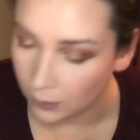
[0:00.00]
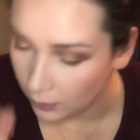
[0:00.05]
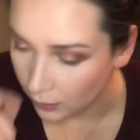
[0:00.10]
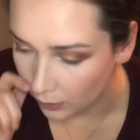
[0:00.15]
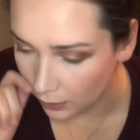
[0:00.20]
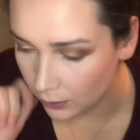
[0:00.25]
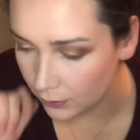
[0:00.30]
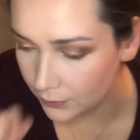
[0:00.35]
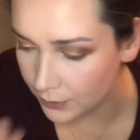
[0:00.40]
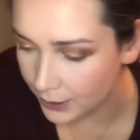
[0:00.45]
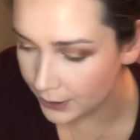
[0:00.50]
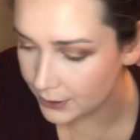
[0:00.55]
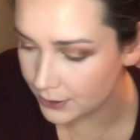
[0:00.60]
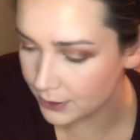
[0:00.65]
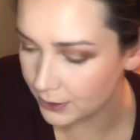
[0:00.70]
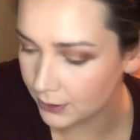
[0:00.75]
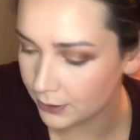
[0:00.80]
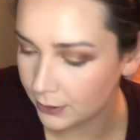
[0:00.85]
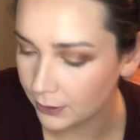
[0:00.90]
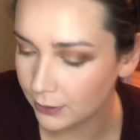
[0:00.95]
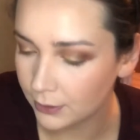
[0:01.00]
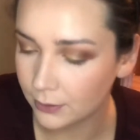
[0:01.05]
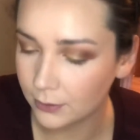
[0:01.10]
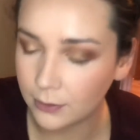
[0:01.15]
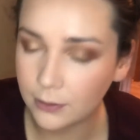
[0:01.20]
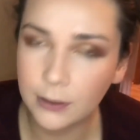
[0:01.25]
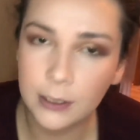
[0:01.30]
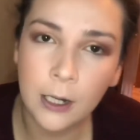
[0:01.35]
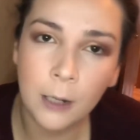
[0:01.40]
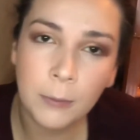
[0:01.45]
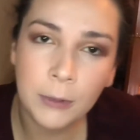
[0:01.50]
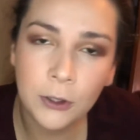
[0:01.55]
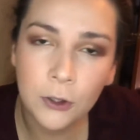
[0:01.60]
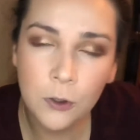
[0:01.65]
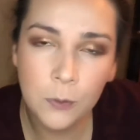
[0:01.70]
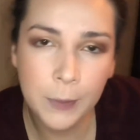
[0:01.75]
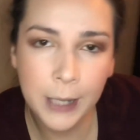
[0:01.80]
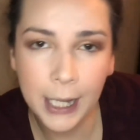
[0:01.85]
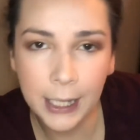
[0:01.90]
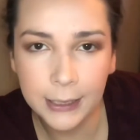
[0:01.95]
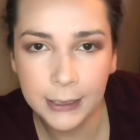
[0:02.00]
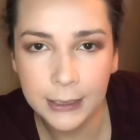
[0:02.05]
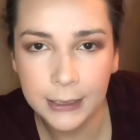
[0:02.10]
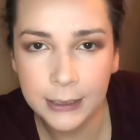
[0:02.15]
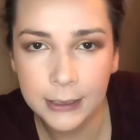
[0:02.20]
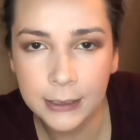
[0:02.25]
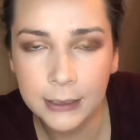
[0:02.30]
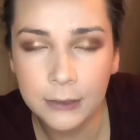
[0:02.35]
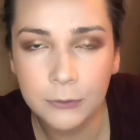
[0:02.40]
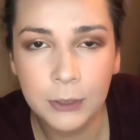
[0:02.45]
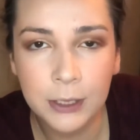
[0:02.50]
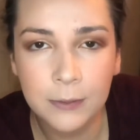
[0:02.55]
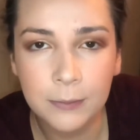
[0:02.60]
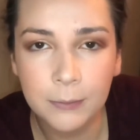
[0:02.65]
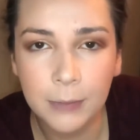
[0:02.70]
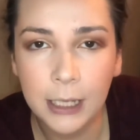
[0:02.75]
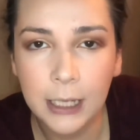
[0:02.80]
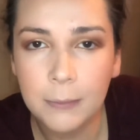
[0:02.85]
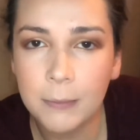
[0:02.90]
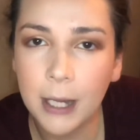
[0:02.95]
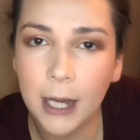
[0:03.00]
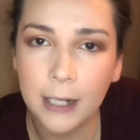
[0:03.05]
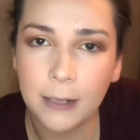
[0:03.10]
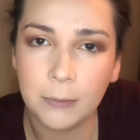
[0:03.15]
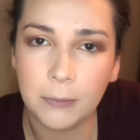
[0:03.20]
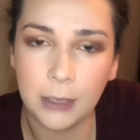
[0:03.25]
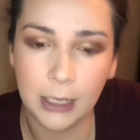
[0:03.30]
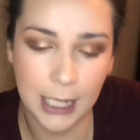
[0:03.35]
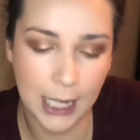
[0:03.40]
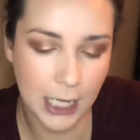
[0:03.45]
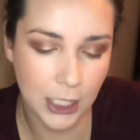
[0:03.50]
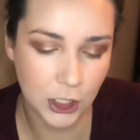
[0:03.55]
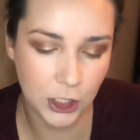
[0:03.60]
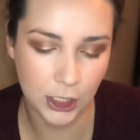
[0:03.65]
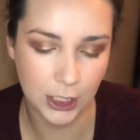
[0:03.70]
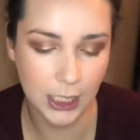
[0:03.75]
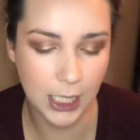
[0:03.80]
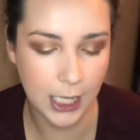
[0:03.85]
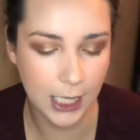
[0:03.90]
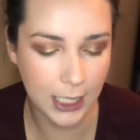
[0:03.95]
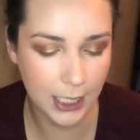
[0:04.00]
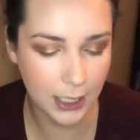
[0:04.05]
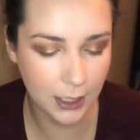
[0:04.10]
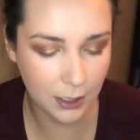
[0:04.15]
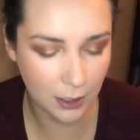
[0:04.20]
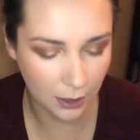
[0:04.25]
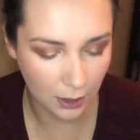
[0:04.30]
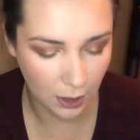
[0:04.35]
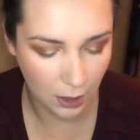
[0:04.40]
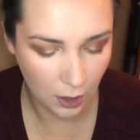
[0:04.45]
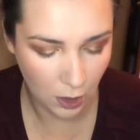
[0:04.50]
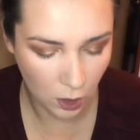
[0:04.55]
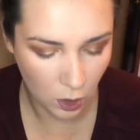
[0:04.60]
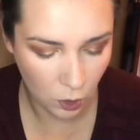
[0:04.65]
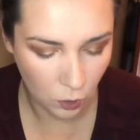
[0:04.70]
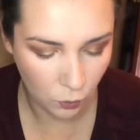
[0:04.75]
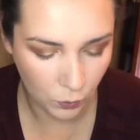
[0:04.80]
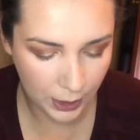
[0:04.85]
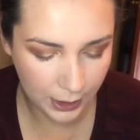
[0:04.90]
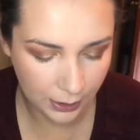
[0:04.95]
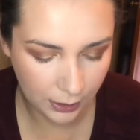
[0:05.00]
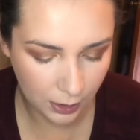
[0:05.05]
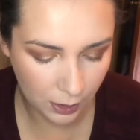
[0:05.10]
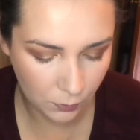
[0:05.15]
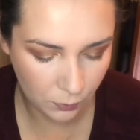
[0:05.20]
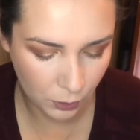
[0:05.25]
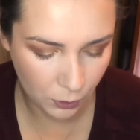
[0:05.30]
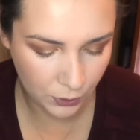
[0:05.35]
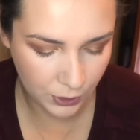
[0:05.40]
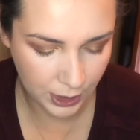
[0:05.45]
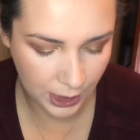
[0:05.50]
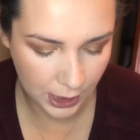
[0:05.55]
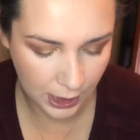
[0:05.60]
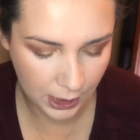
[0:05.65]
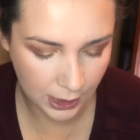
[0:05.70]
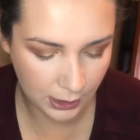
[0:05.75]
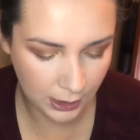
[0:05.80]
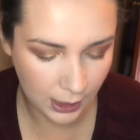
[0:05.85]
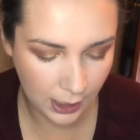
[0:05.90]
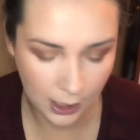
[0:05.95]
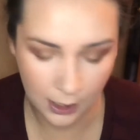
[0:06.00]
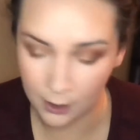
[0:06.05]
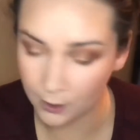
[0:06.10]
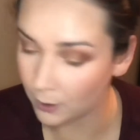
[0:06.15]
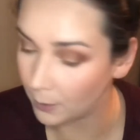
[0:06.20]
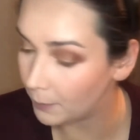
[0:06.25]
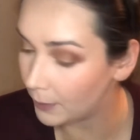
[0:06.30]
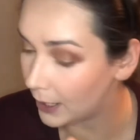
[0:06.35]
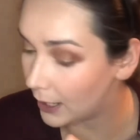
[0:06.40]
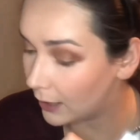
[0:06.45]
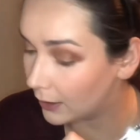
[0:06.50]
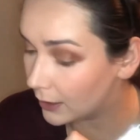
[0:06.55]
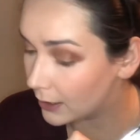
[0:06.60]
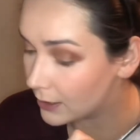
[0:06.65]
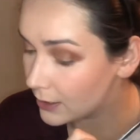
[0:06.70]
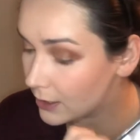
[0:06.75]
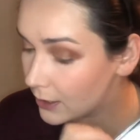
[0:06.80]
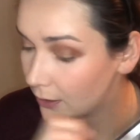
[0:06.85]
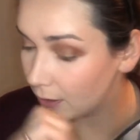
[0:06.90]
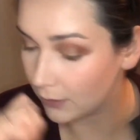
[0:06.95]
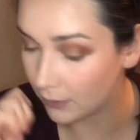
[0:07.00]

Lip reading: All right, now I'm gonna go back in with my bottom lash line with the Rosé and the Air palette.